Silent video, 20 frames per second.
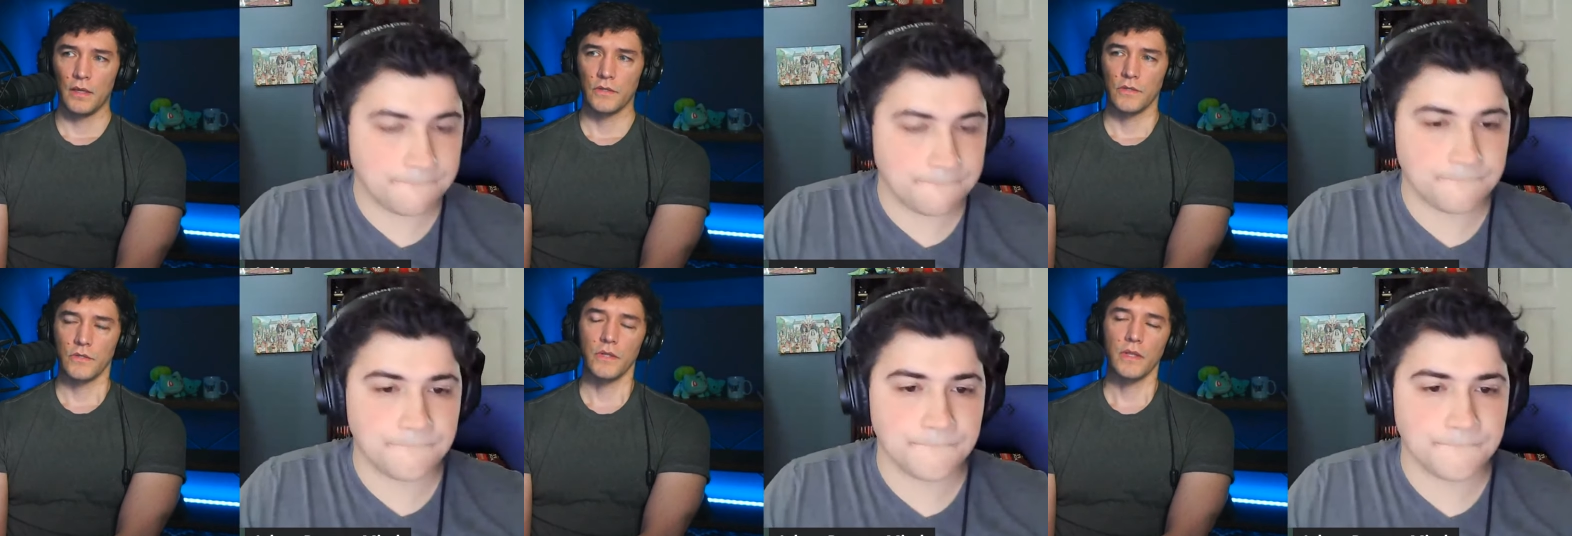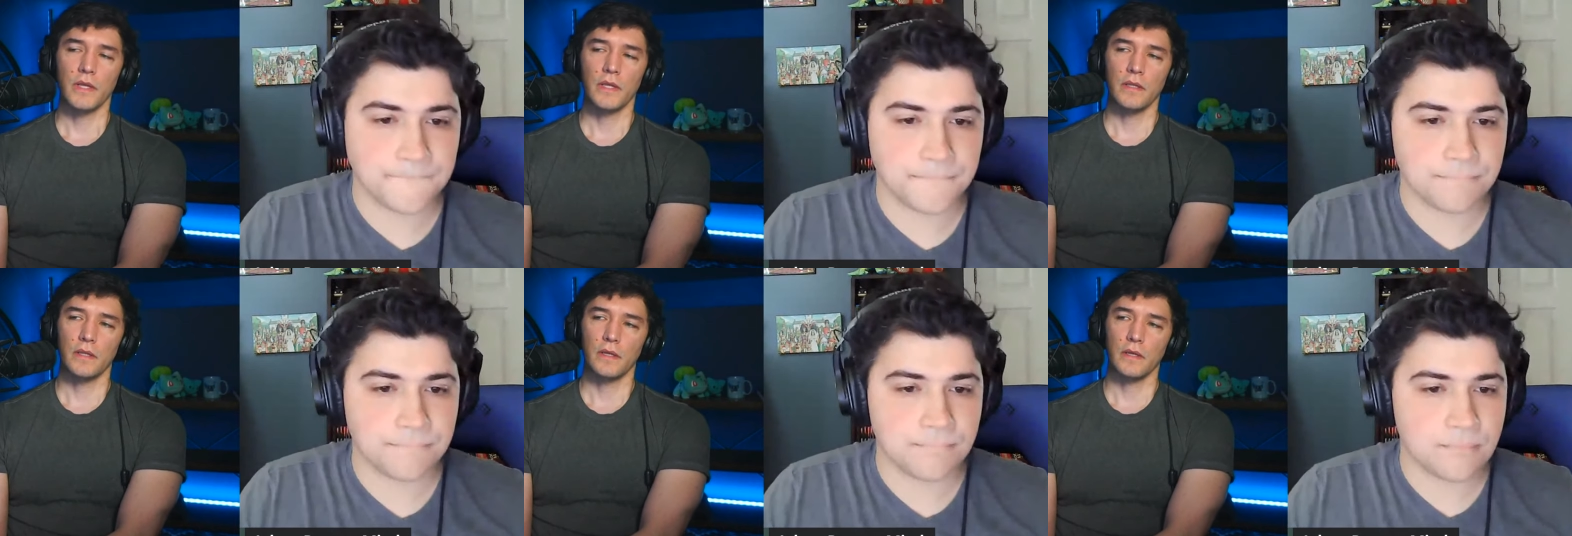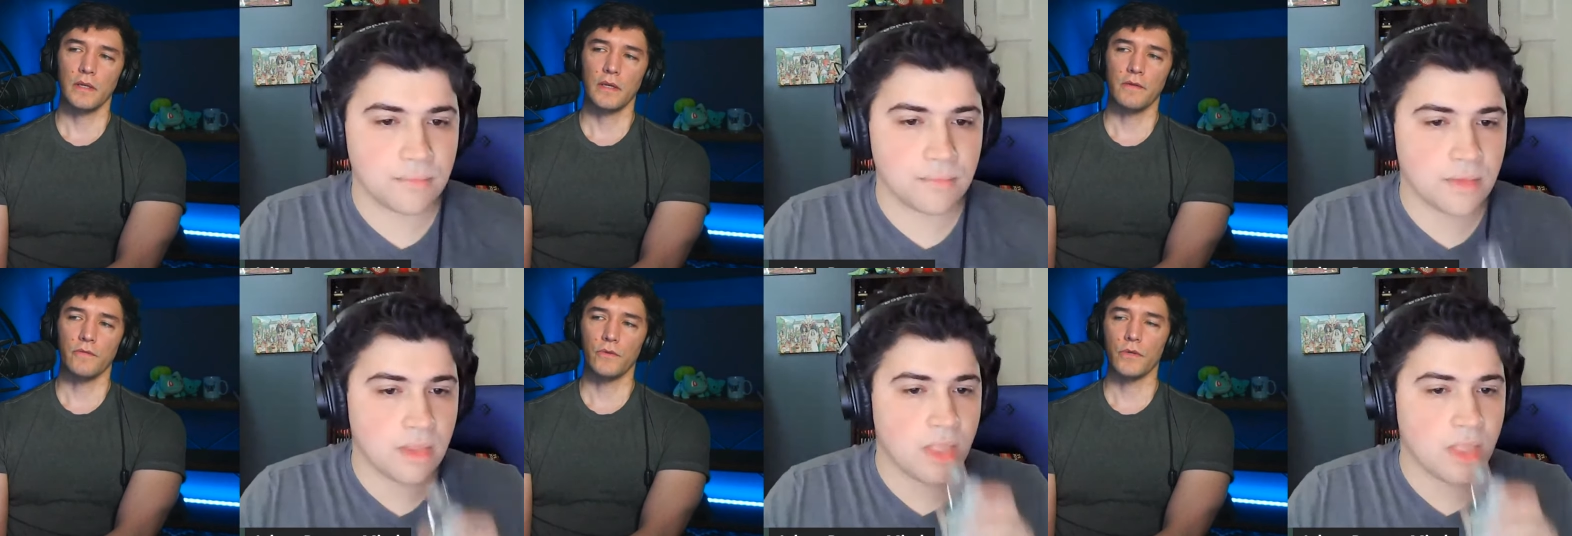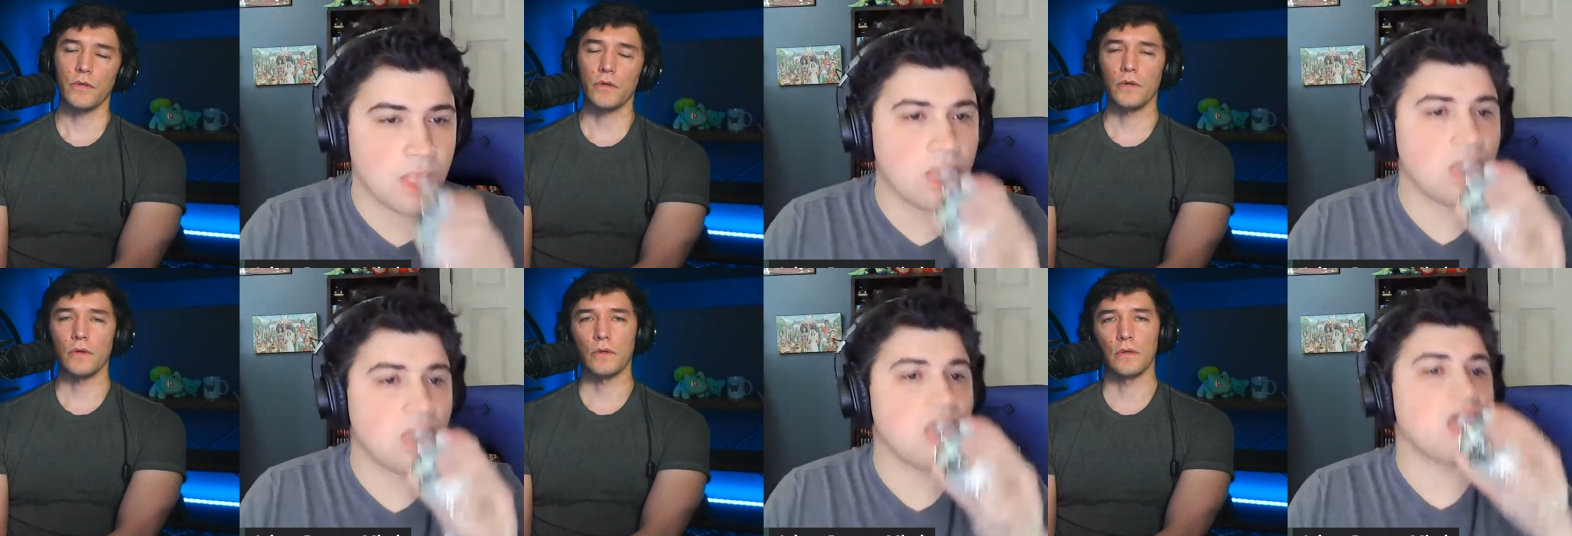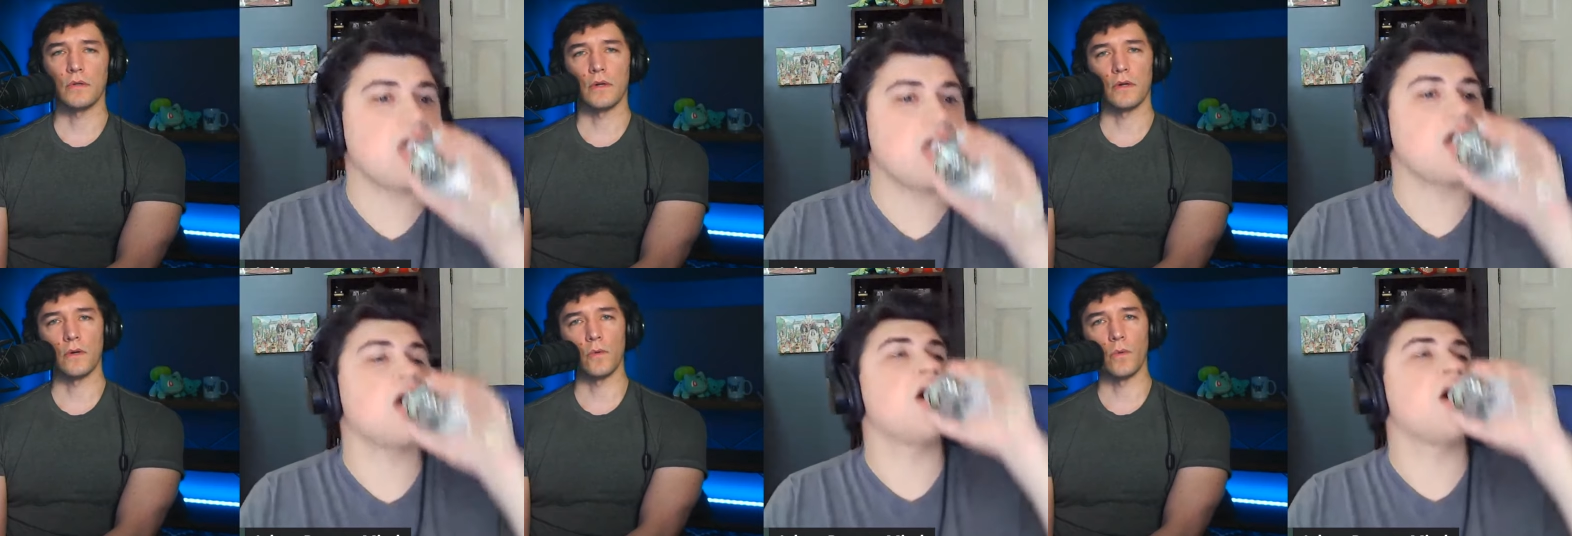Speaker 1: So that covered
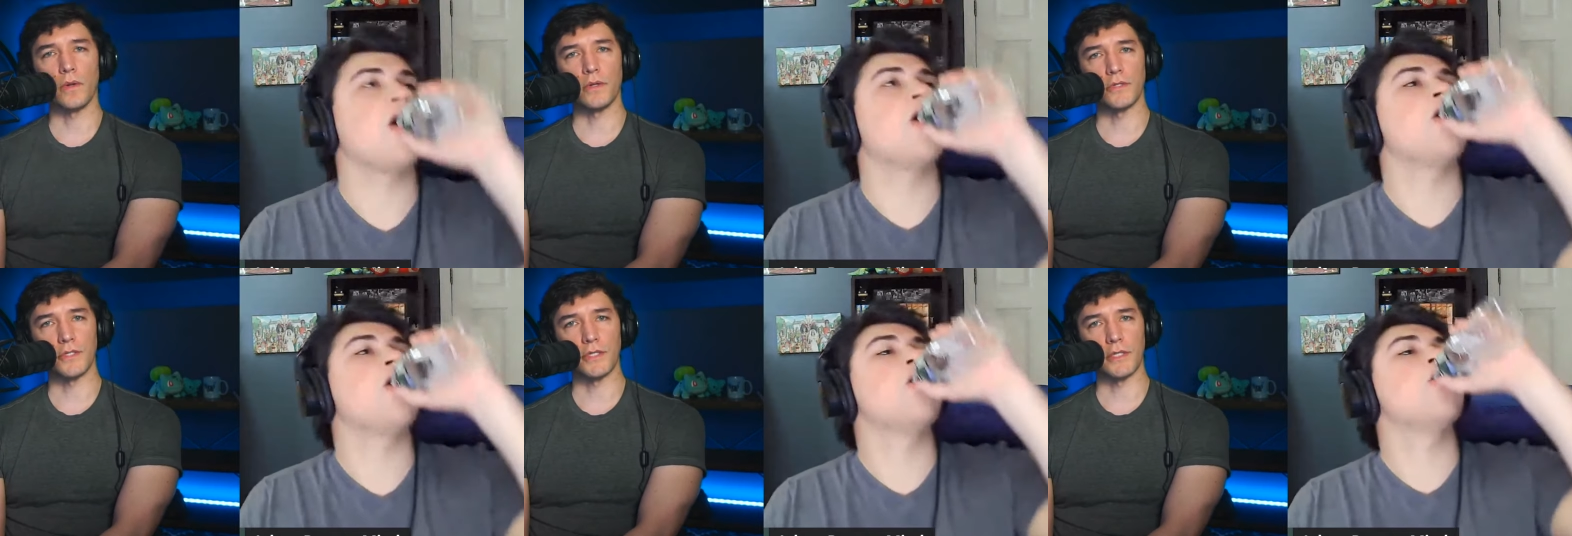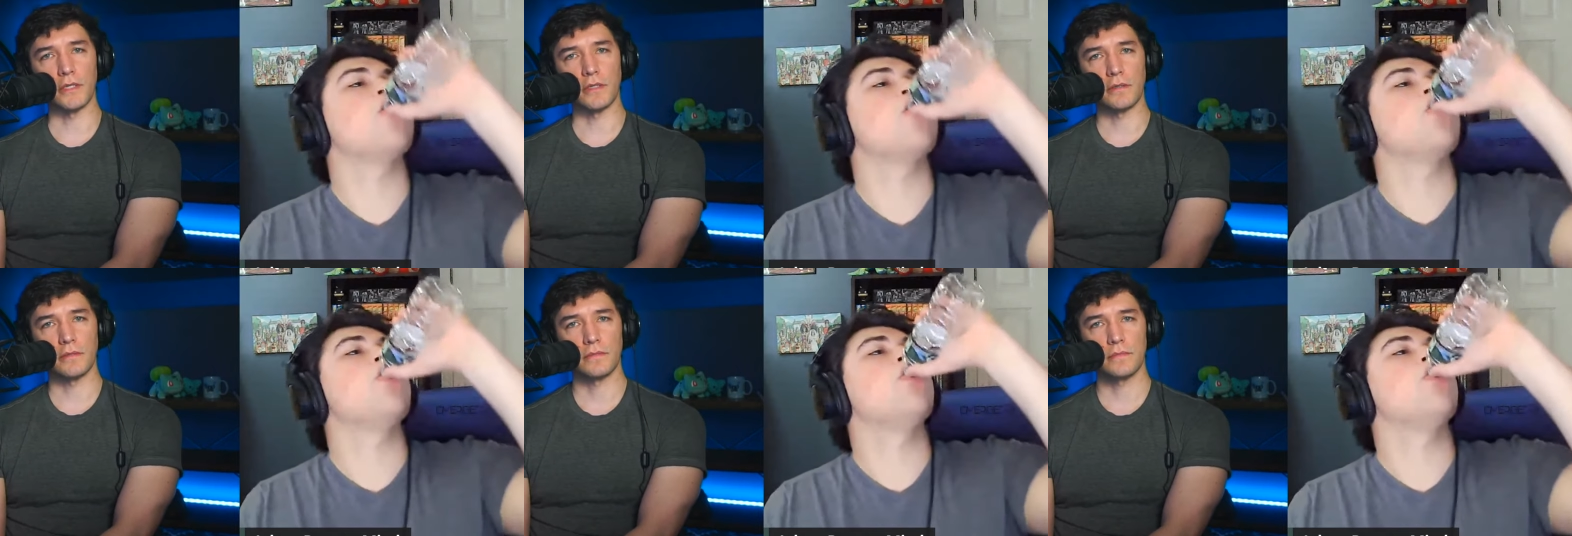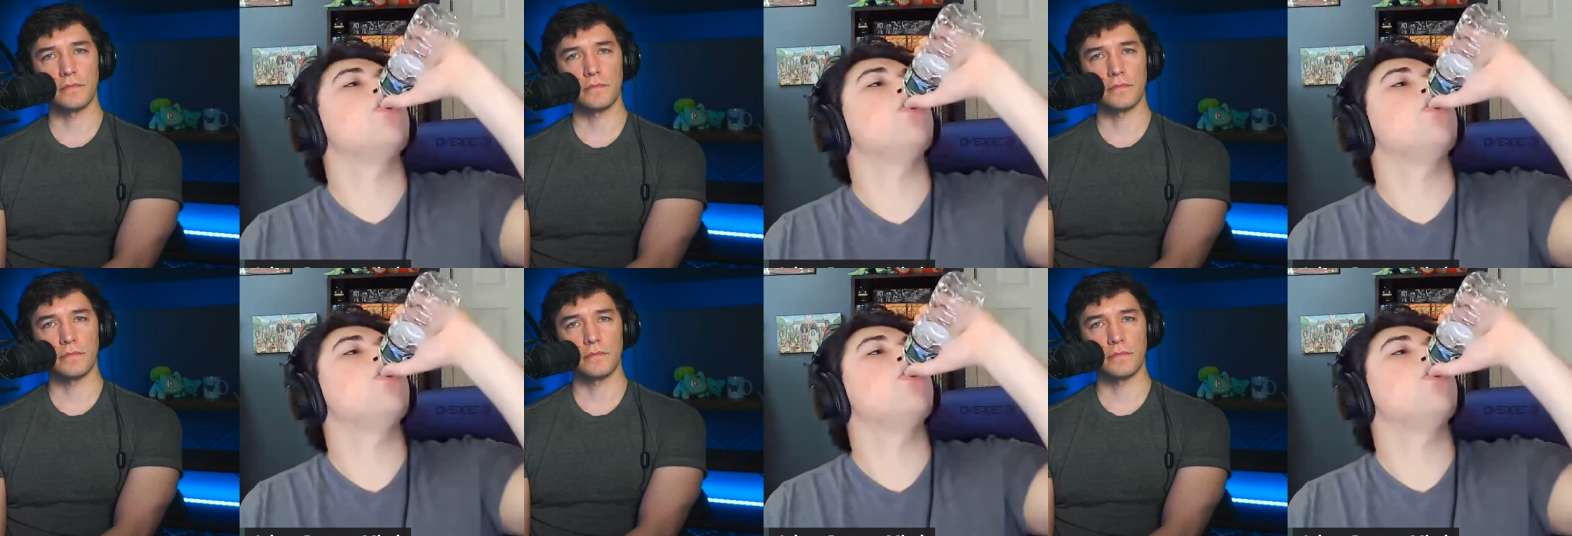our run sheet